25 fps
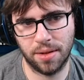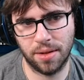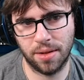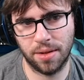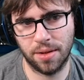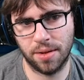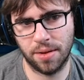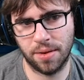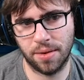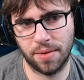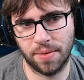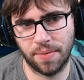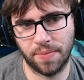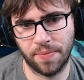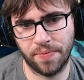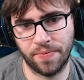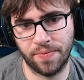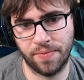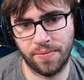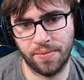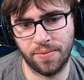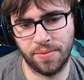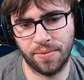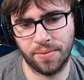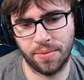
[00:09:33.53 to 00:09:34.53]

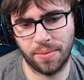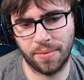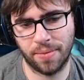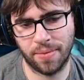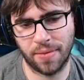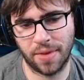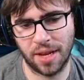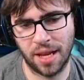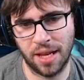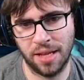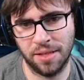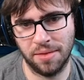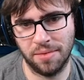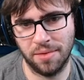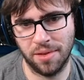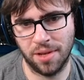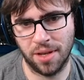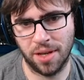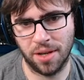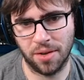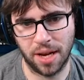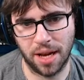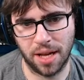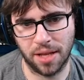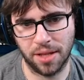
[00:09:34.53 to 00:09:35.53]
And,
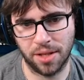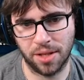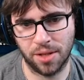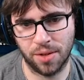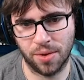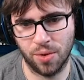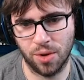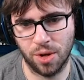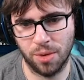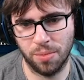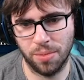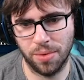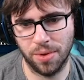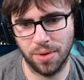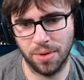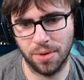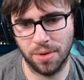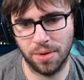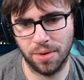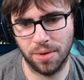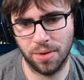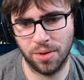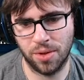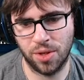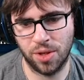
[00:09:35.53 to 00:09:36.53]
oh god, this is horrible.
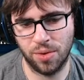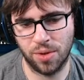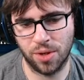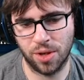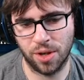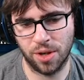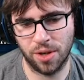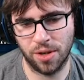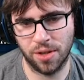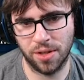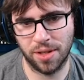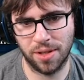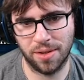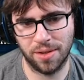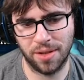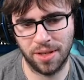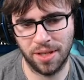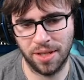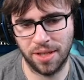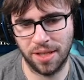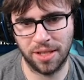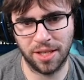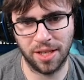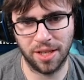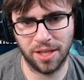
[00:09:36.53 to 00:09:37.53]
2 turns.
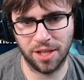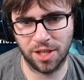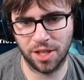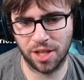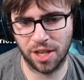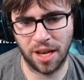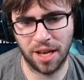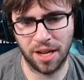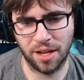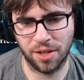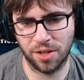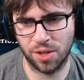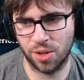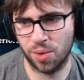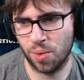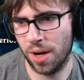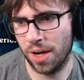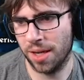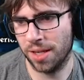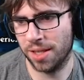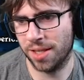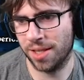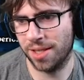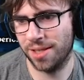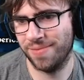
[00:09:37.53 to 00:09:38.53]
This is gonna hit us
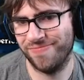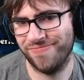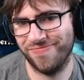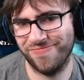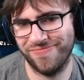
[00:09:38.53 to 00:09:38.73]
twice.